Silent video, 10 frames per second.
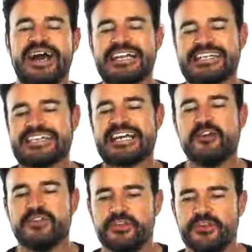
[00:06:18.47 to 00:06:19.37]
I check
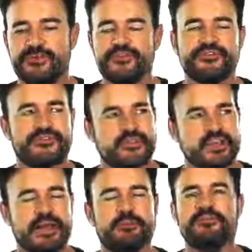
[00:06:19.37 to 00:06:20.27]
out the news
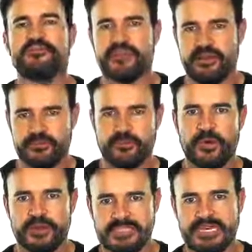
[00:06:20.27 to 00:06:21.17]
a couple of times
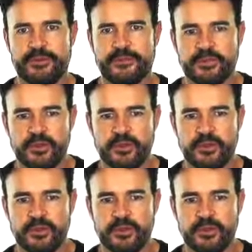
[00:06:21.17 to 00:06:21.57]
a day.